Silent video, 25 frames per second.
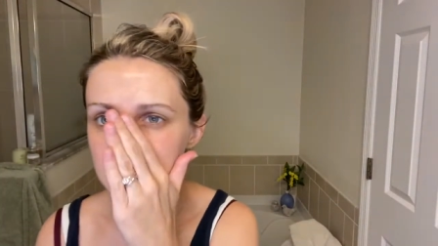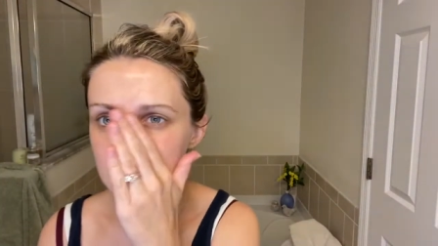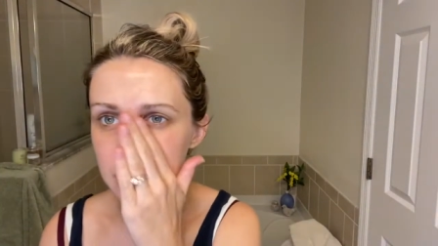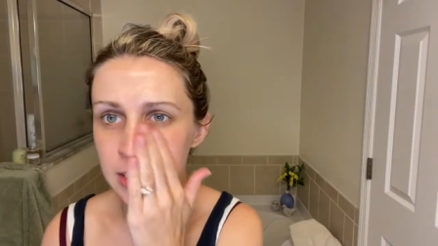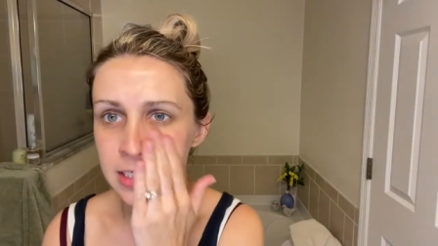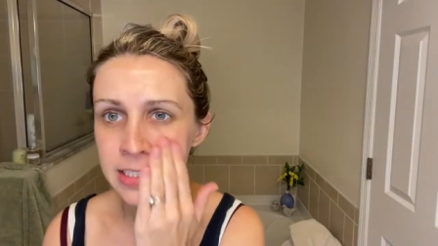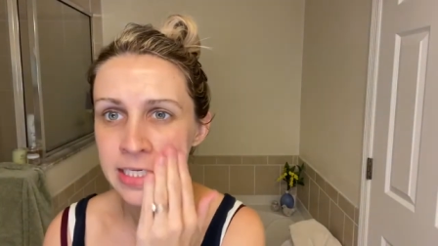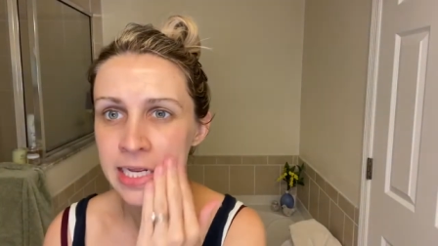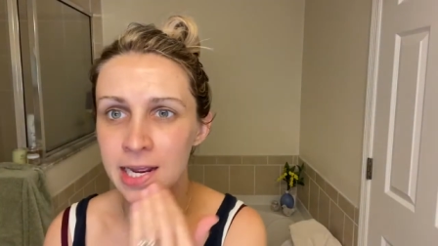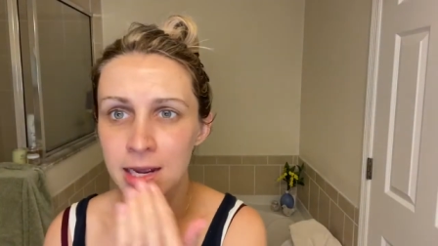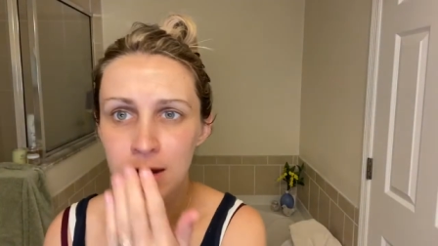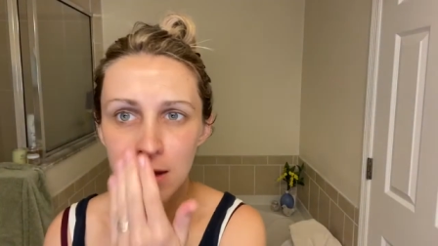gonna
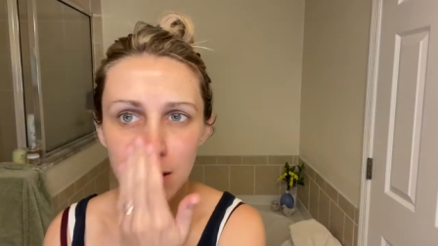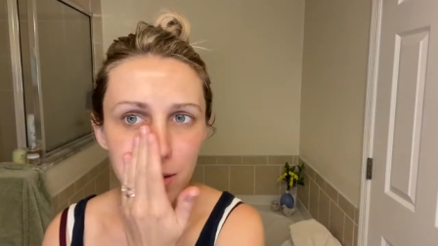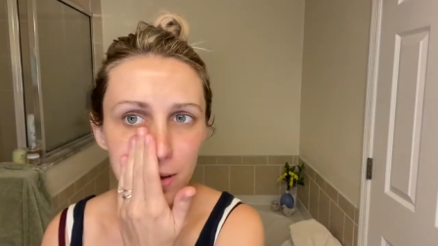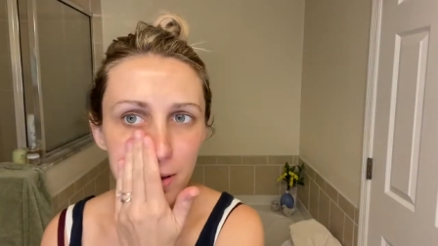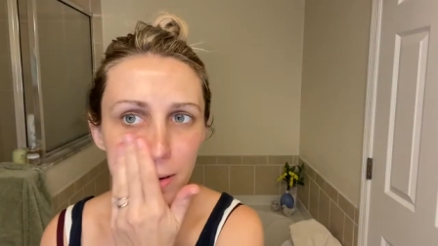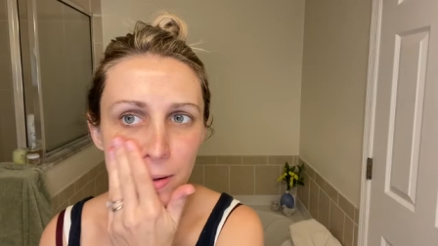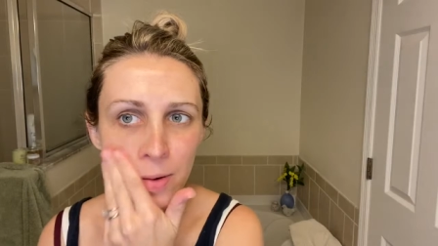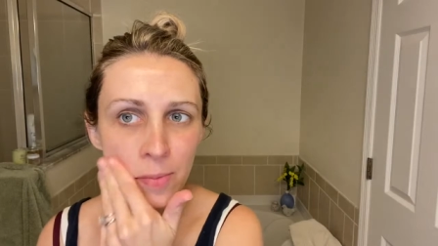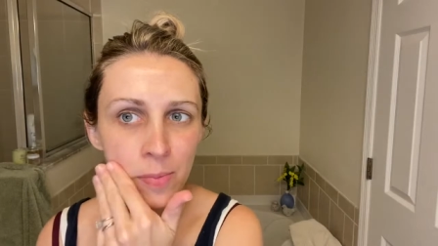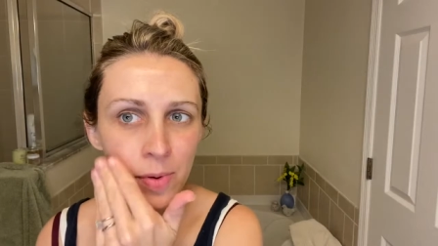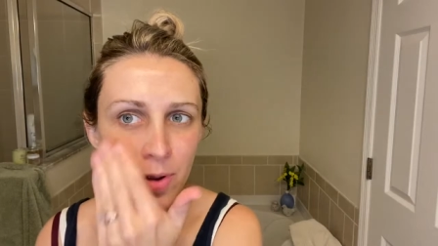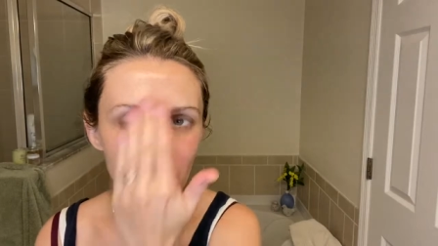take a
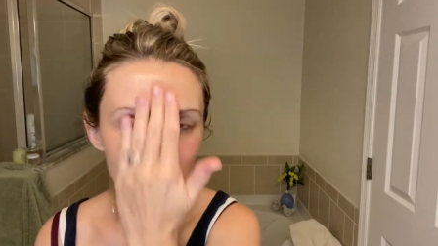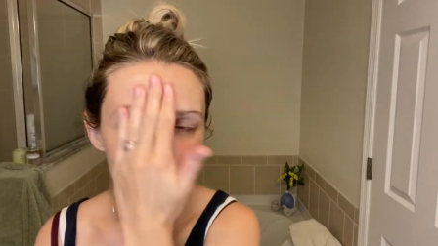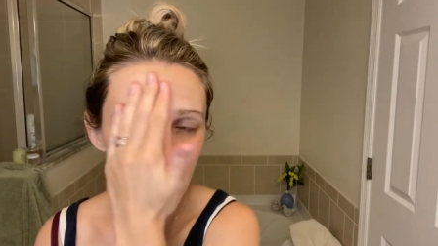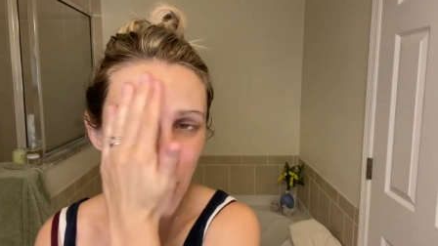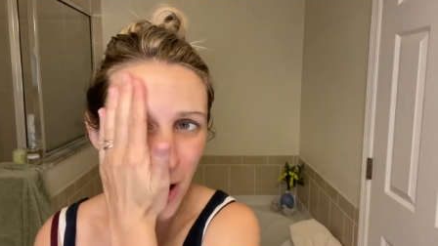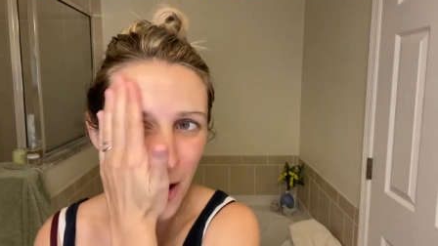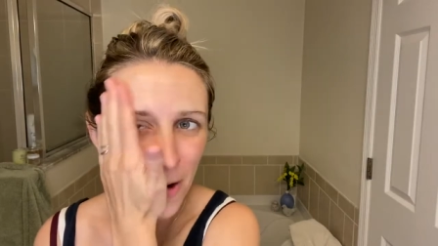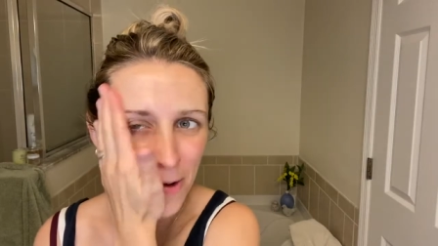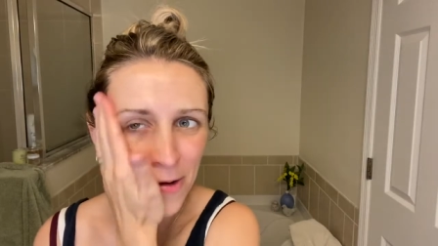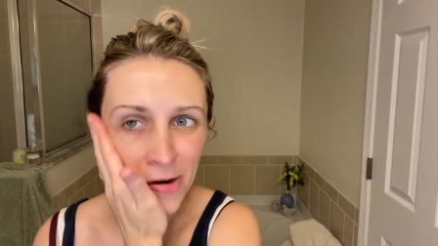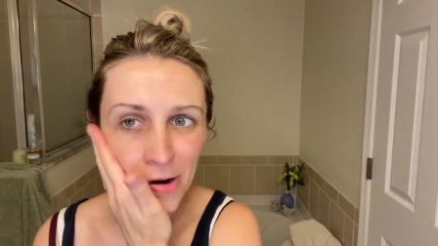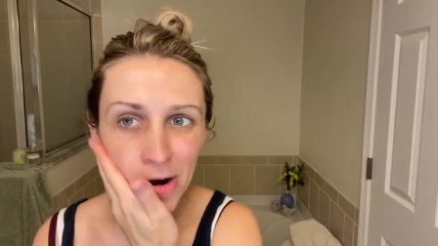little bit of
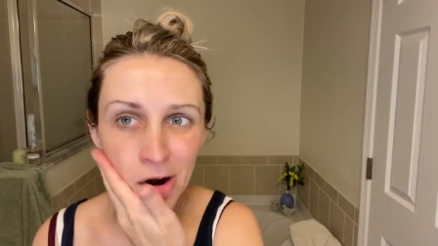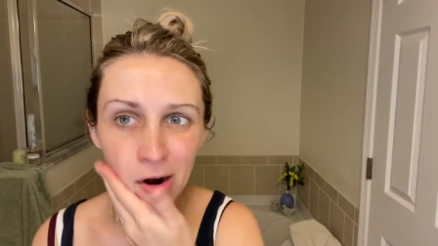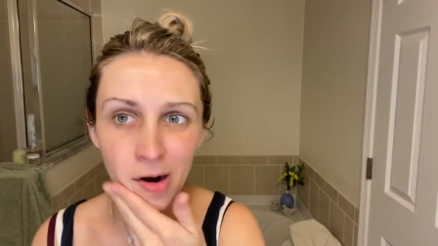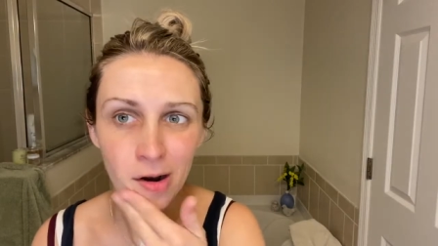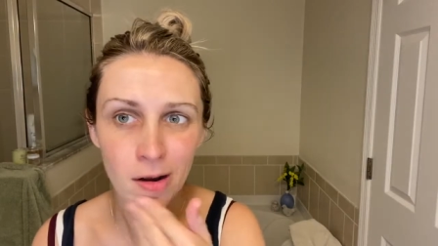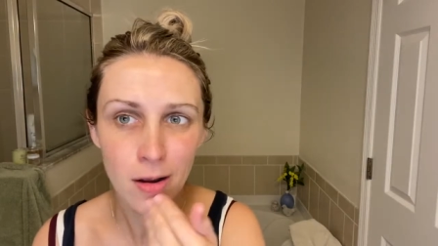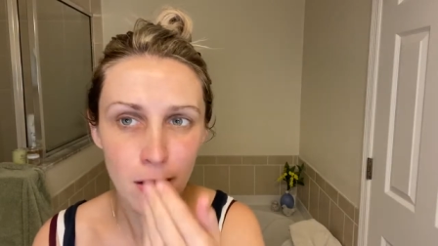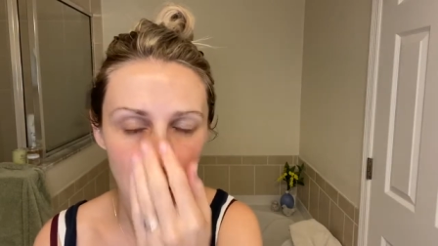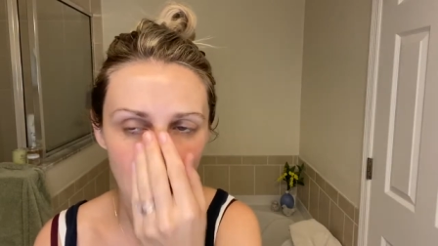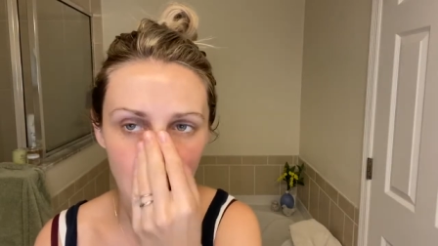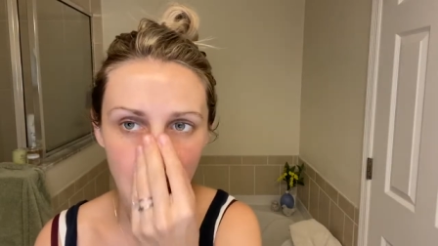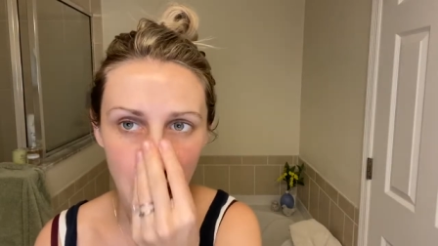water.
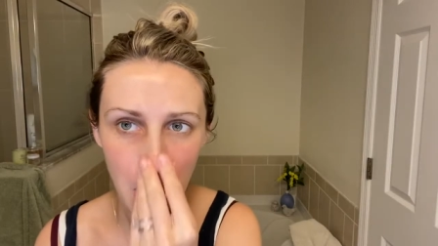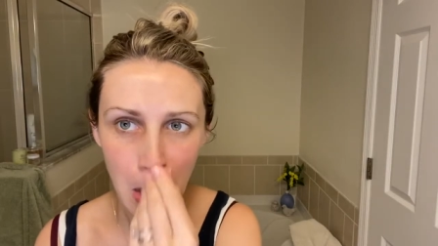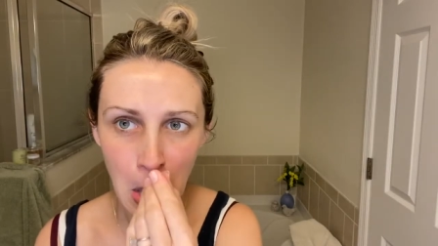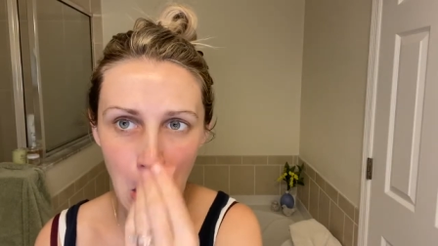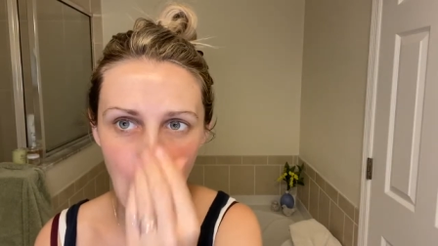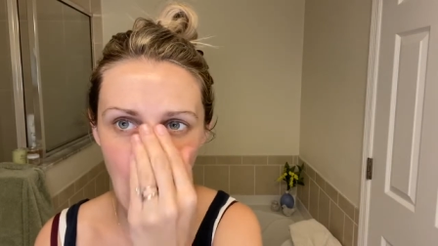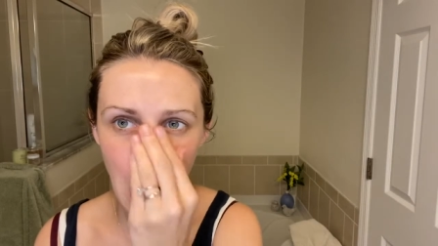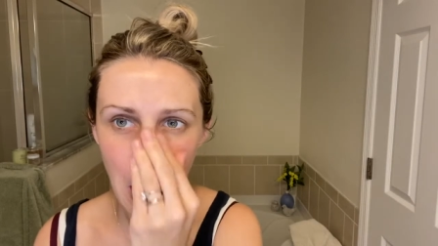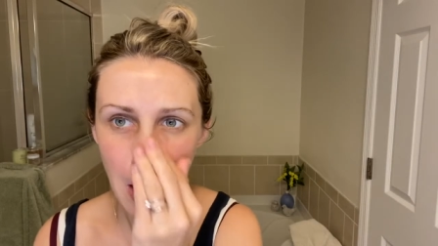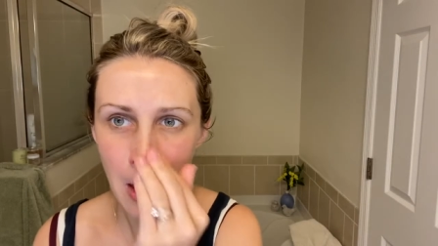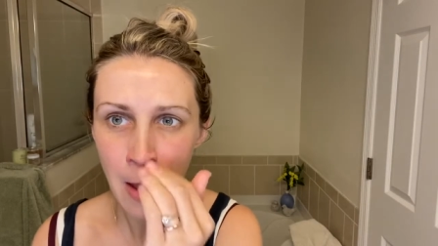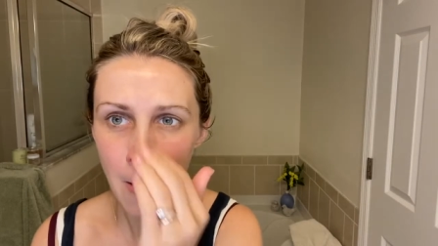
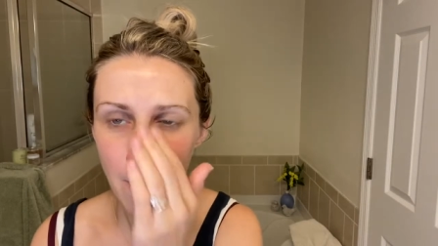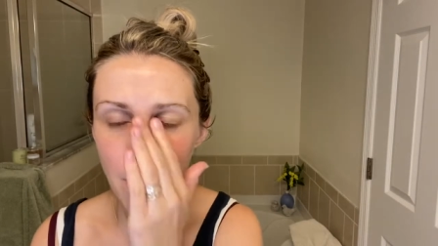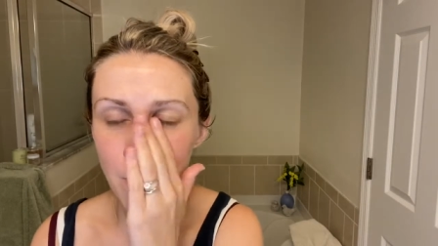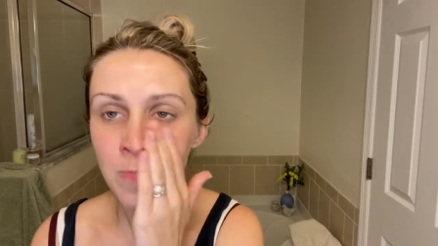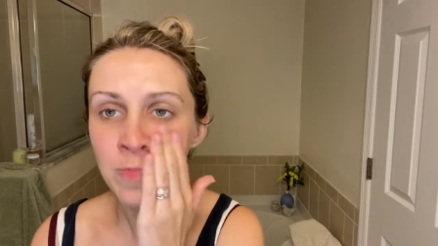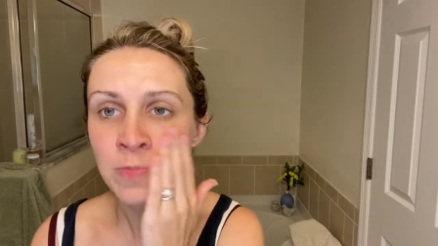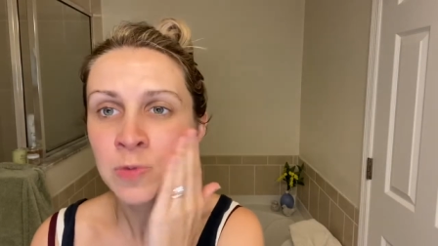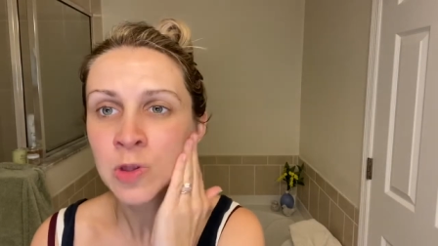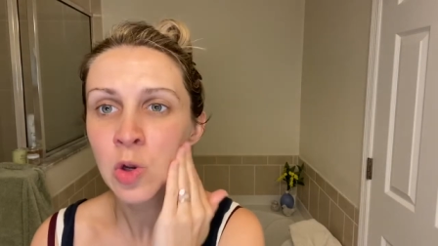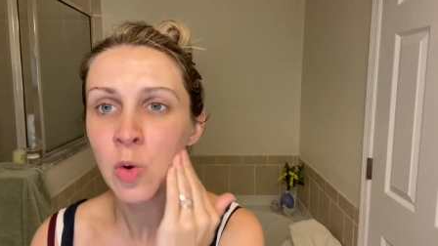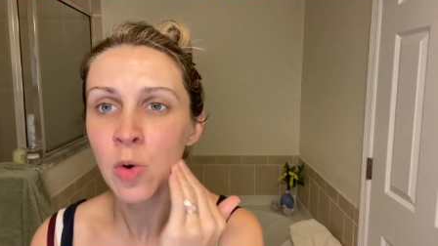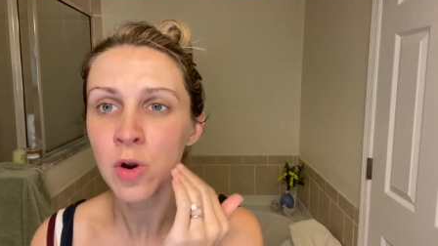You